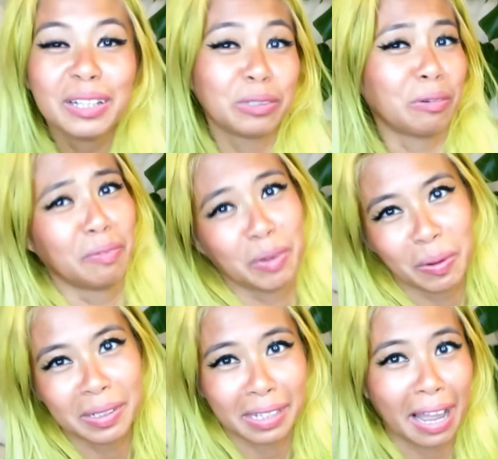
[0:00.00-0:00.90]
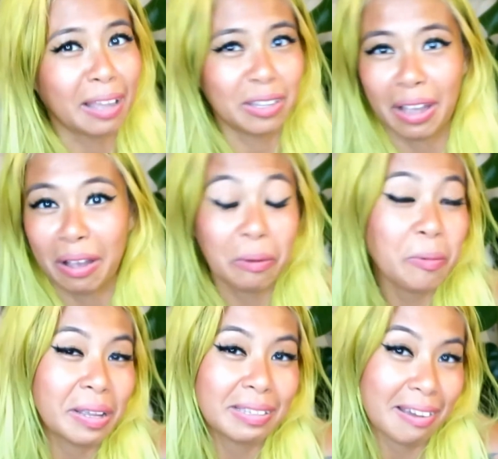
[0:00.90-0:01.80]
So of course I
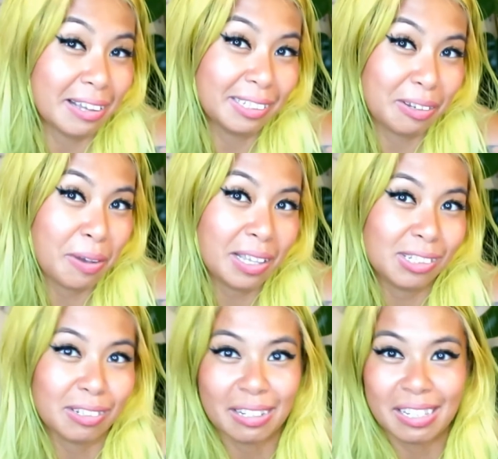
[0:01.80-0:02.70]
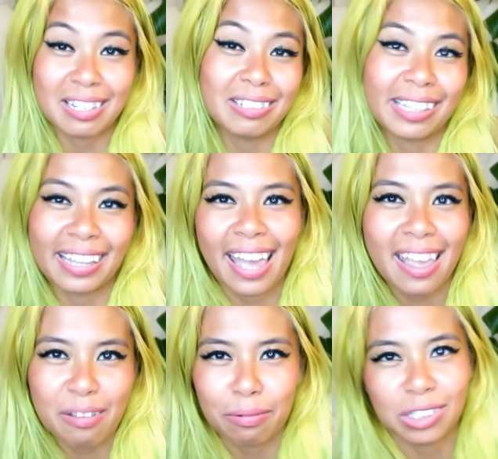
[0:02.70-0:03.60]
always ask the question using, hey,